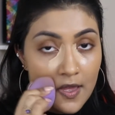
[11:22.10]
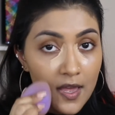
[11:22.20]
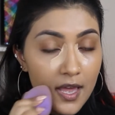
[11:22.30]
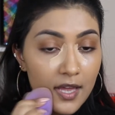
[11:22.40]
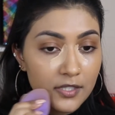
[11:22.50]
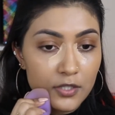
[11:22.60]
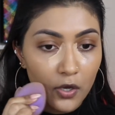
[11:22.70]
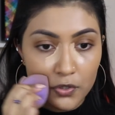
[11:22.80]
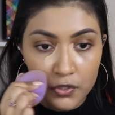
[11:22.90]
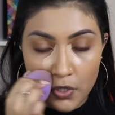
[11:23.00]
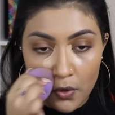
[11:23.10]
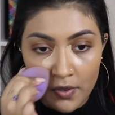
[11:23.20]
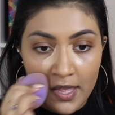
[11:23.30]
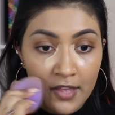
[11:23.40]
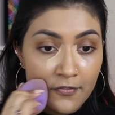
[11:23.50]
And also,
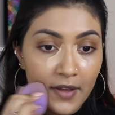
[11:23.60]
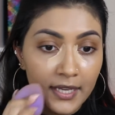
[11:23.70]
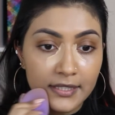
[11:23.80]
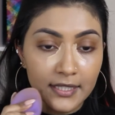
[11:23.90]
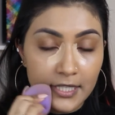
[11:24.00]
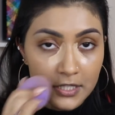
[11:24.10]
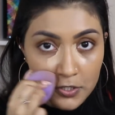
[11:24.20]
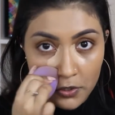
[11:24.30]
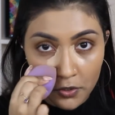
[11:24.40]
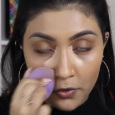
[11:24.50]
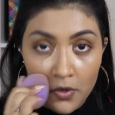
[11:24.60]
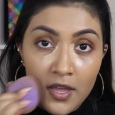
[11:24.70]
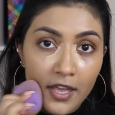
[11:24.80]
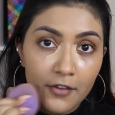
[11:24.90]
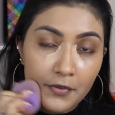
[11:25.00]
if I need to,
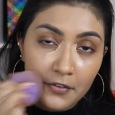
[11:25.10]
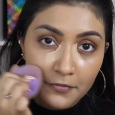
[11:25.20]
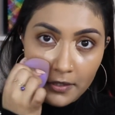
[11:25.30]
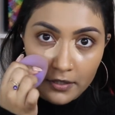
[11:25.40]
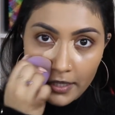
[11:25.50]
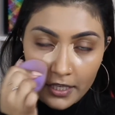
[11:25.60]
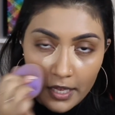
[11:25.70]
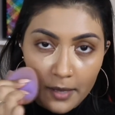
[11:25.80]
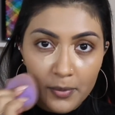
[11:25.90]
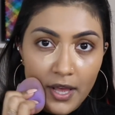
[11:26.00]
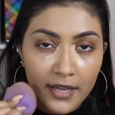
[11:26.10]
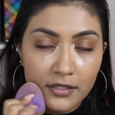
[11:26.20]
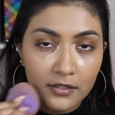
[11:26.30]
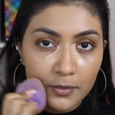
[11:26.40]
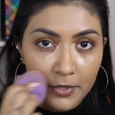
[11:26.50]
if I feel like I applied
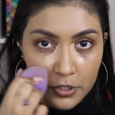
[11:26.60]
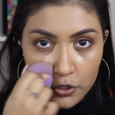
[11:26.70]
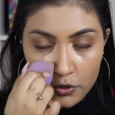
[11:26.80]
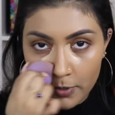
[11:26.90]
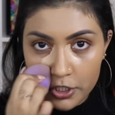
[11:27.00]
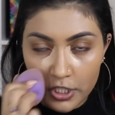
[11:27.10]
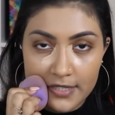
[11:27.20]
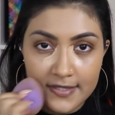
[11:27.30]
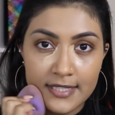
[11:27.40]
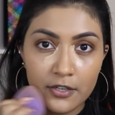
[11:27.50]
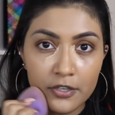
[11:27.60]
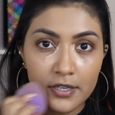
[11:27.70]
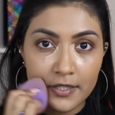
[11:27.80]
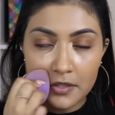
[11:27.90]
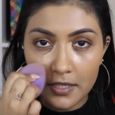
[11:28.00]
a little bit too much concealer or
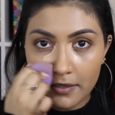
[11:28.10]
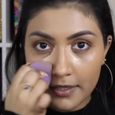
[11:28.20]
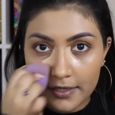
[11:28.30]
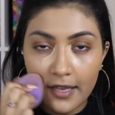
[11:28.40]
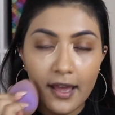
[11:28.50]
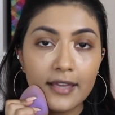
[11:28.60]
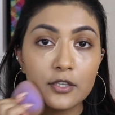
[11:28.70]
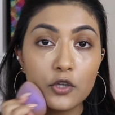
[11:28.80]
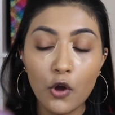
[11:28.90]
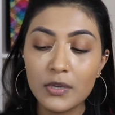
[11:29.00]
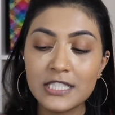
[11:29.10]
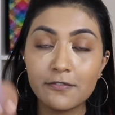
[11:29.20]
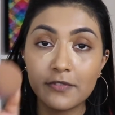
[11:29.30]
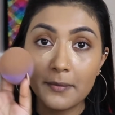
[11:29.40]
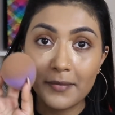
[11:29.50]
anything like that, I can always
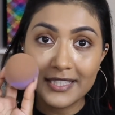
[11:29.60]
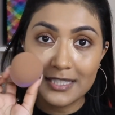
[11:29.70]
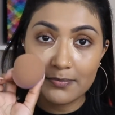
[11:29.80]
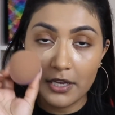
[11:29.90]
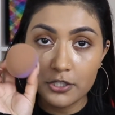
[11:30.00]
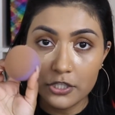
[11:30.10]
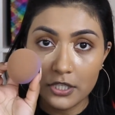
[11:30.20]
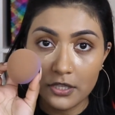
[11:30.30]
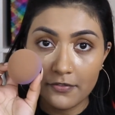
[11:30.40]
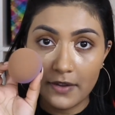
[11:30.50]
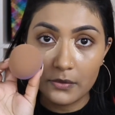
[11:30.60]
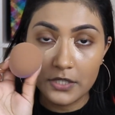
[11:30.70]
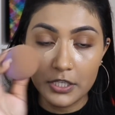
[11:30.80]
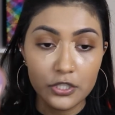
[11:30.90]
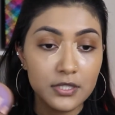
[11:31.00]
flip my sponge to the
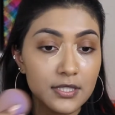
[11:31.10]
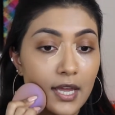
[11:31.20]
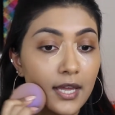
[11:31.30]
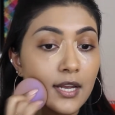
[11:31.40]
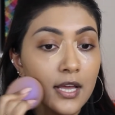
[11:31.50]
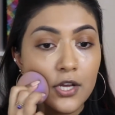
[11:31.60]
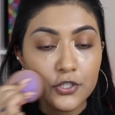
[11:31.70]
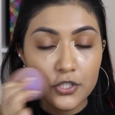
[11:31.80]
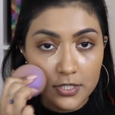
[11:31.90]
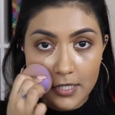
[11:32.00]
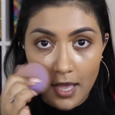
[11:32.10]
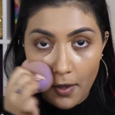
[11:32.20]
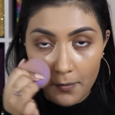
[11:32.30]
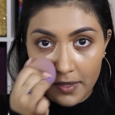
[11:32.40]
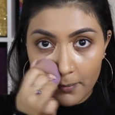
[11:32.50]
foundation side just to
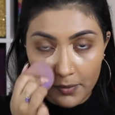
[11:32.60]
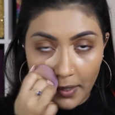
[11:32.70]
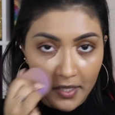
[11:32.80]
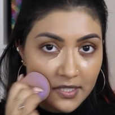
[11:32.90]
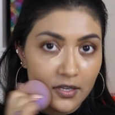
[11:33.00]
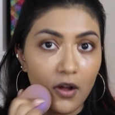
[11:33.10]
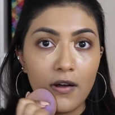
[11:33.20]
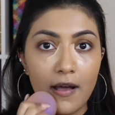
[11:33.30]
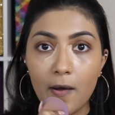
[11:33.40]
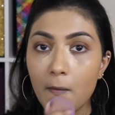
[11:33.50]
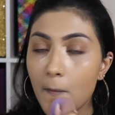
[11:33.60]
help me blend it all out.